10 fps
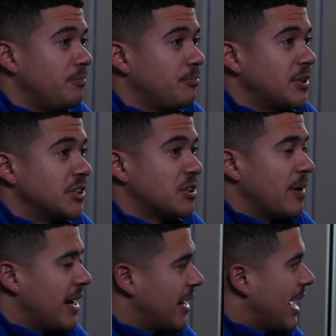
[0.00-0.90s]

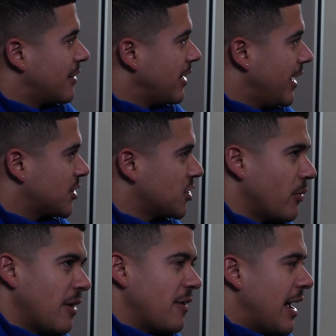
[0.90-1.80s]
participating in athletics. So
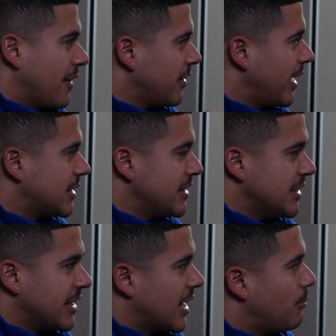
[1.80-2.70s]
whenever athletics
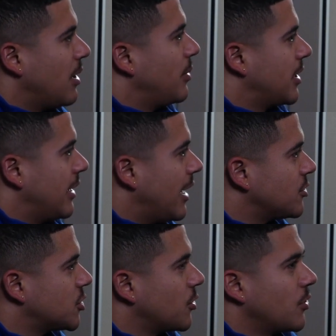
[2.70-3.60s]
needs like a public
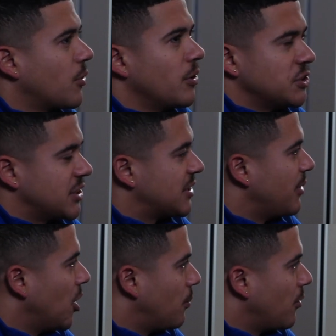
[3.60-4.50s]
announcer or just some
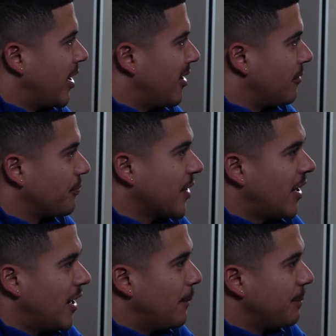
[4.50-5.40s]
help around,
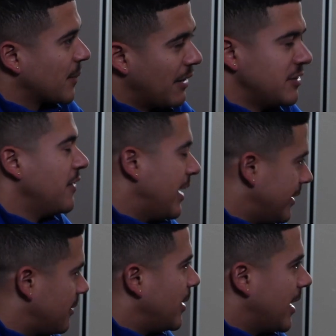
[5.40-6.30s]
I've done that
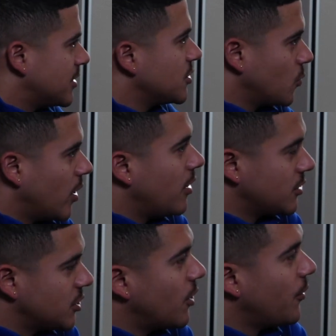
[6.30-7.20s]
in the past as well.
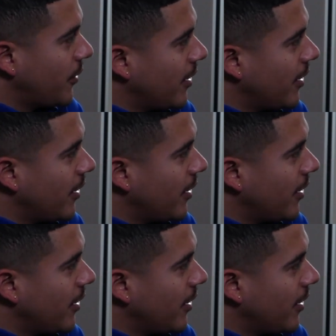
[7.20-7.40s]
So